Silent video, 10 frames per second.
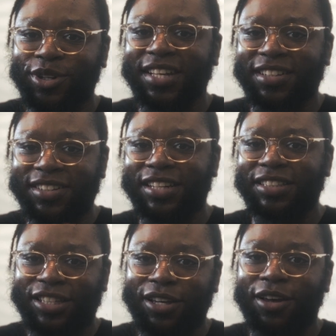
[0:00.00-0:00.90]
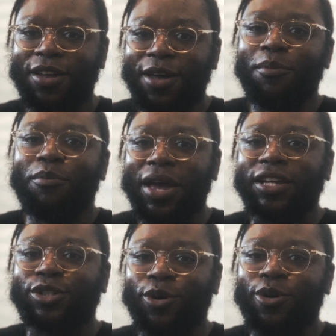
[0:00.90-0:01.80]
diligence to make
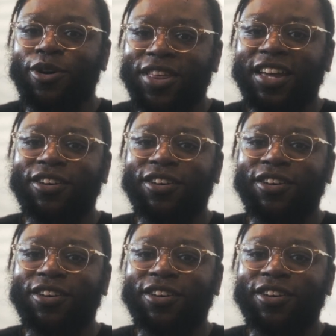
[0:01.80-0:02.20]
sure that